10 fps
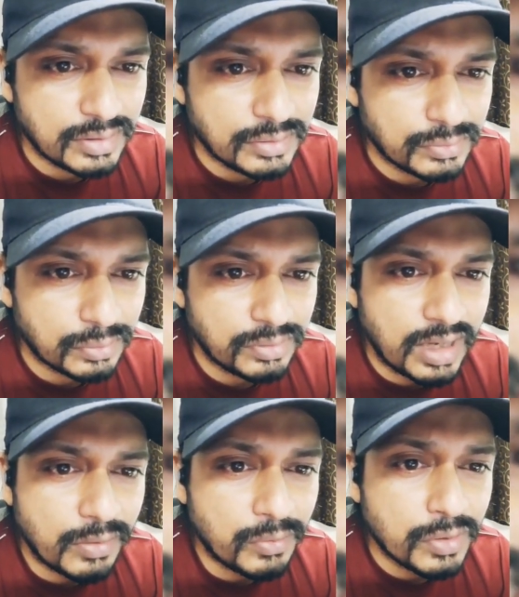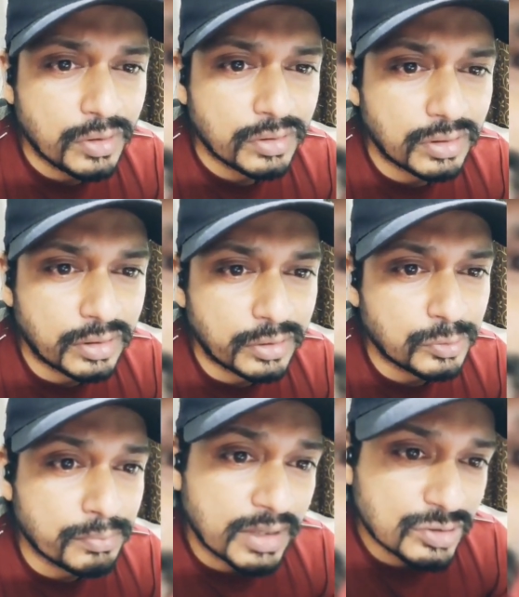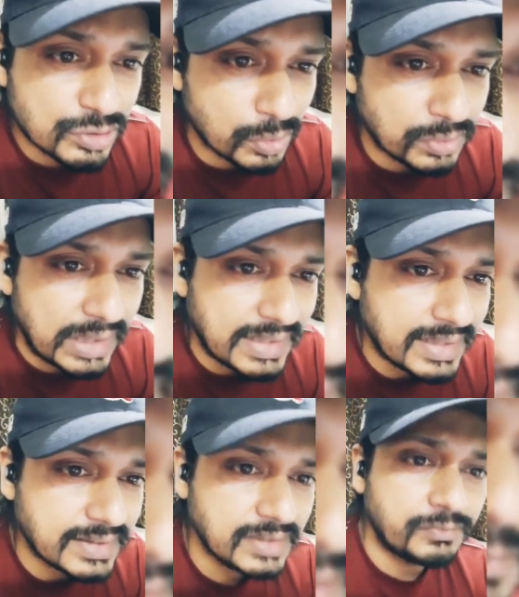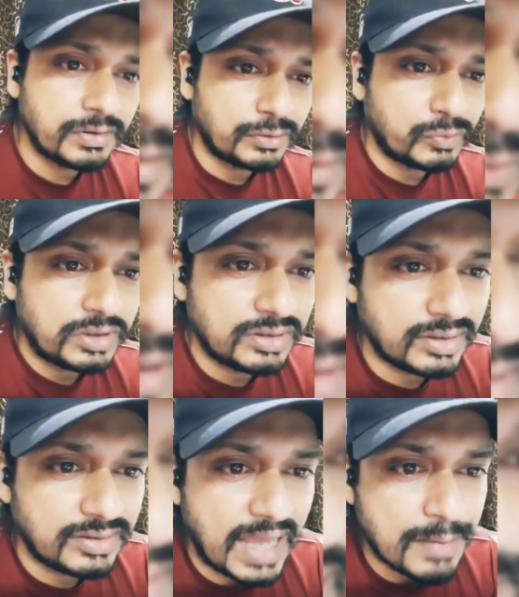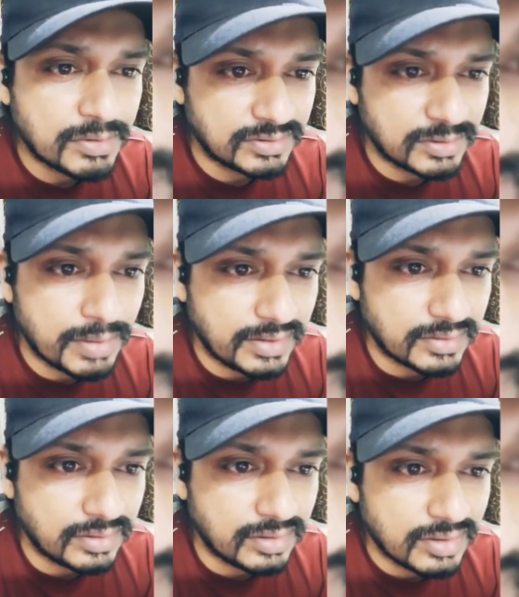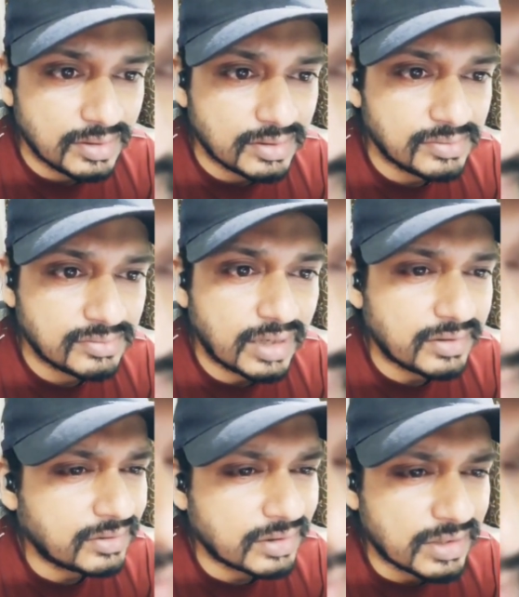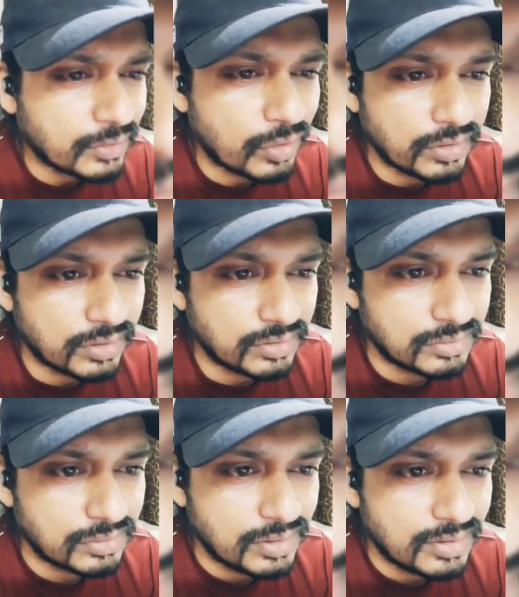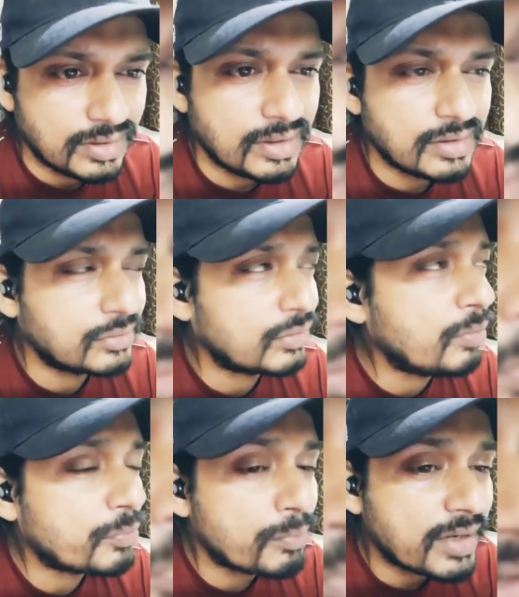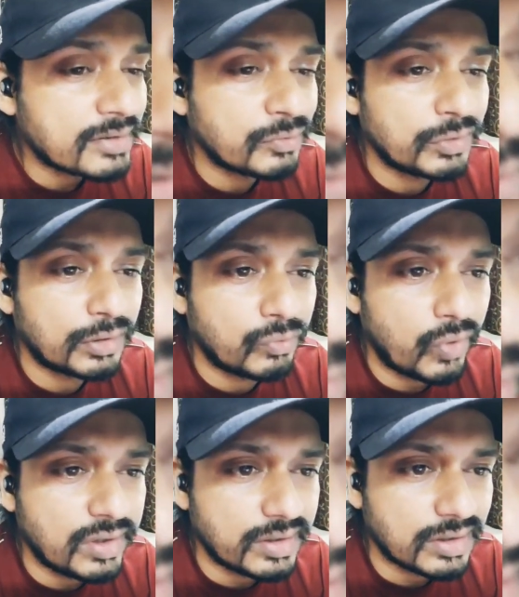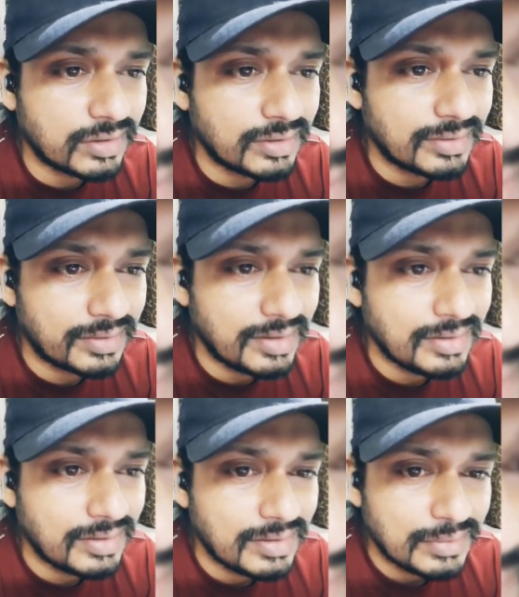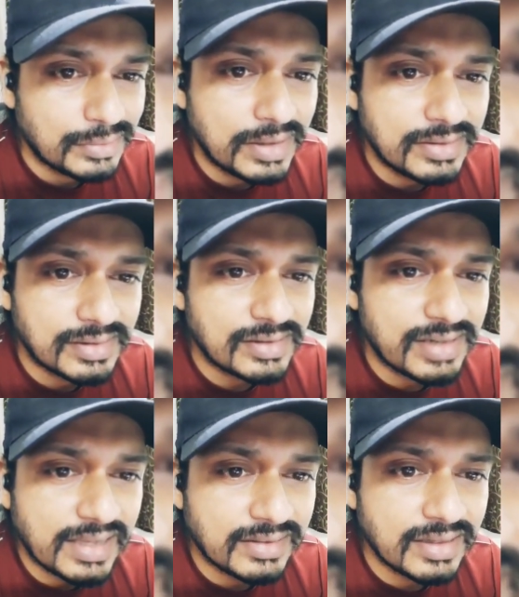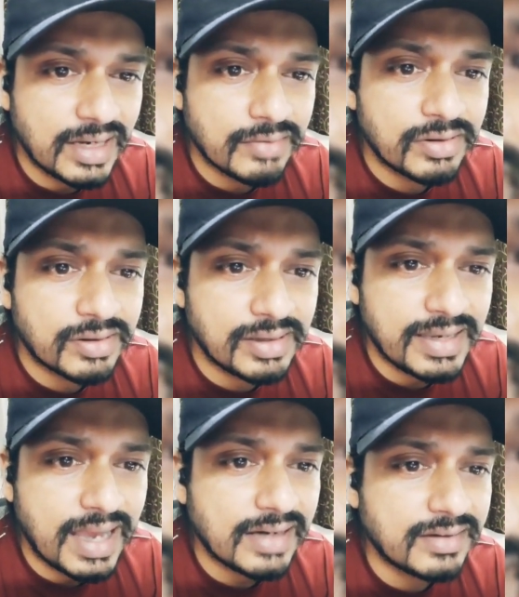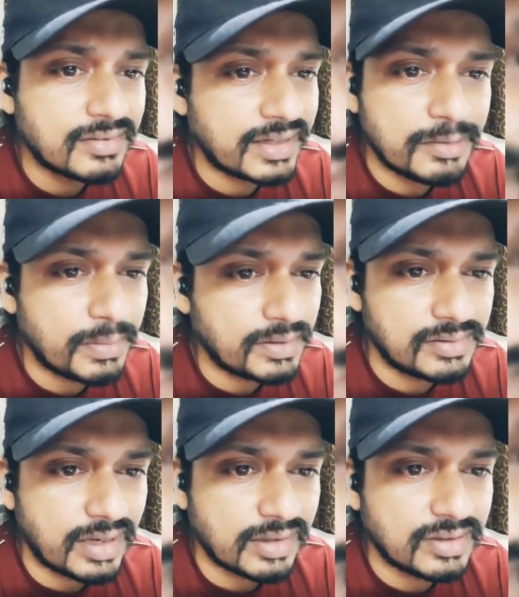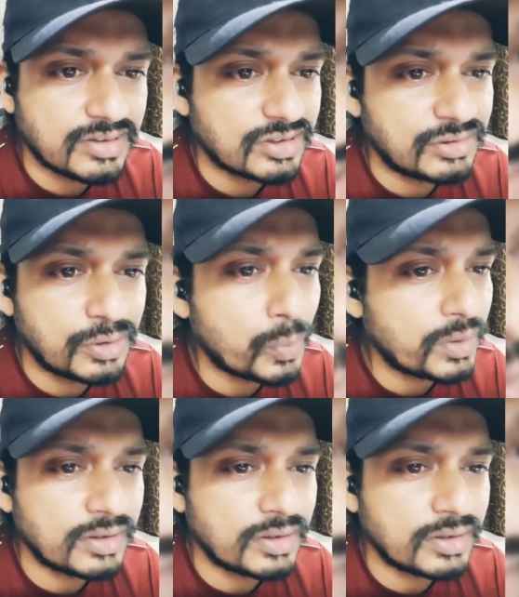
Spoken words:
So now, to make sure that he delivers within the time estimated, he started cutting corners. He is compromising with the quality, right? So it's like they never really had a set baseline. They just threw it